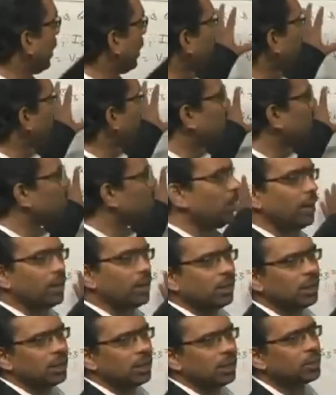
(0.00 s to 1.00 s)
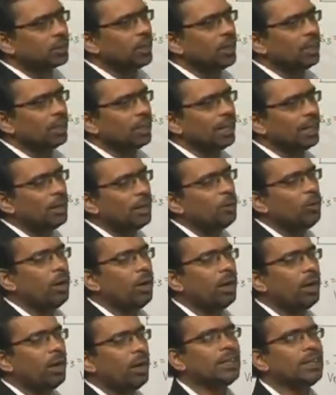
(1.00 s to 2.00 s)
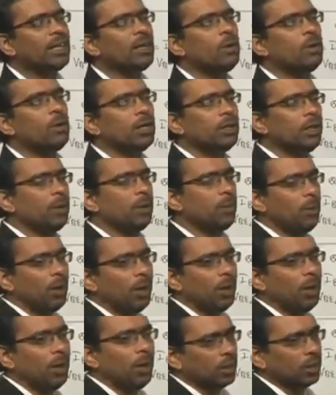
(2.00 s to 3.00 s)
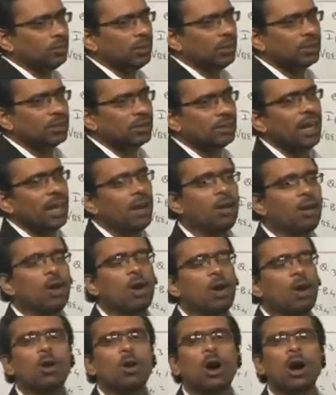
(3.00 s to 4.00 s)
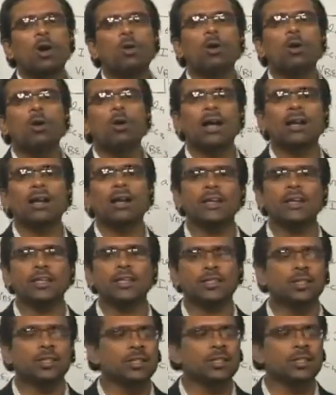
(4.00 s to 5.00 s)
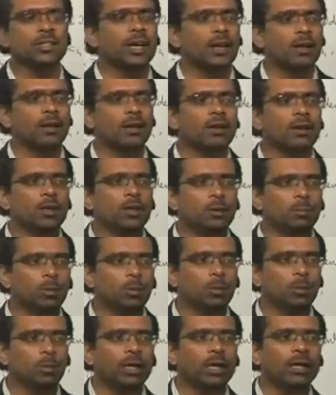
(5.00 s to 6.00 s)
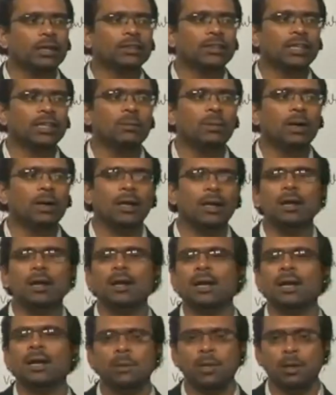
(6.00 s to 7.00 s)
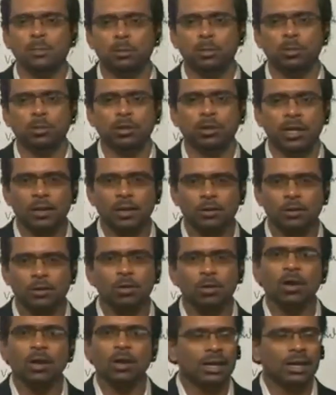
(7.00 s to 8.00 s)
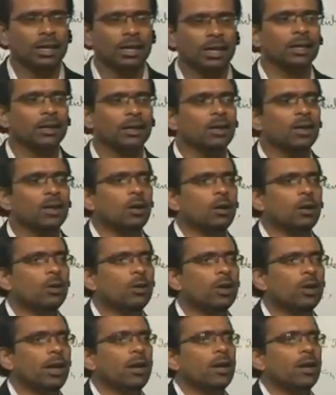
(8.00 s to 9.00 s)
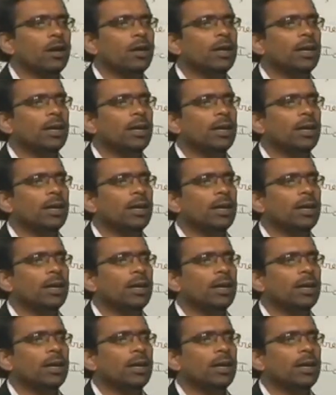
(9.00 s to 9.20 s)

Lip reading: Because let me complete this, then you will understand what is the importance of this. Then how RE resistance can improve the CMRR, I will be able to tell you later.